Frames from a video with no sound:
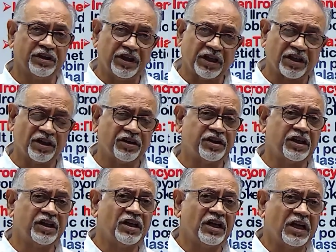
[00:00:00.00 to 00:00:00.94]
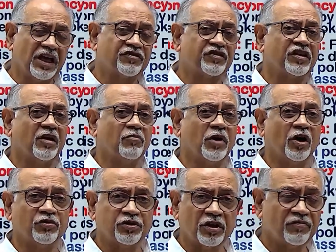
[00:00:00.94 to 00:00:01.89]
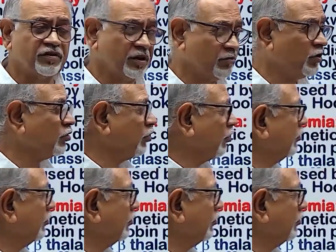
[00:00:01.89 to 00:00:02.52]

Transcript: contain less amount of hemoglobin.